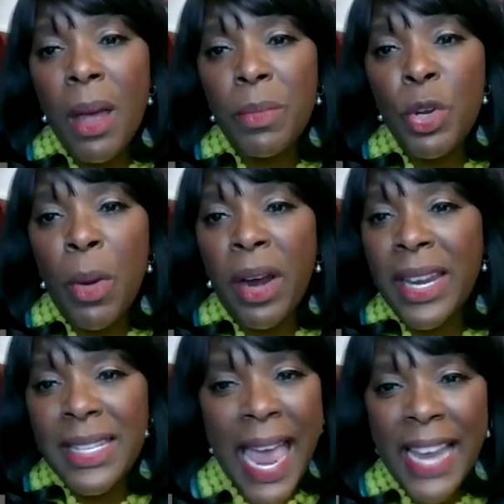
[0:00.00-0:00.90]
new
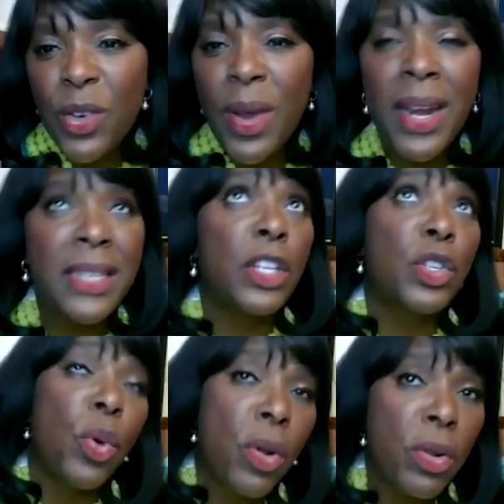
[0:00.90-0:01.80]
market tax credits,
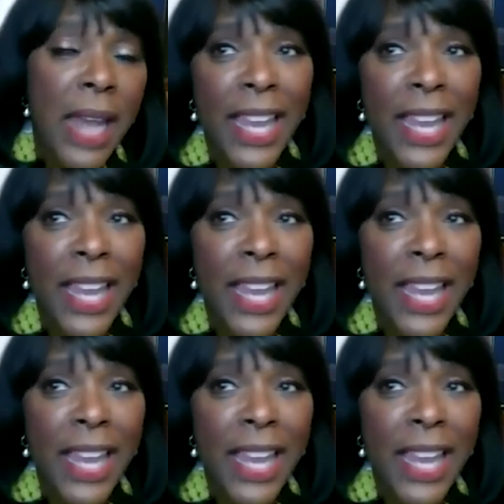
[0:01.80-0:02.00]
historical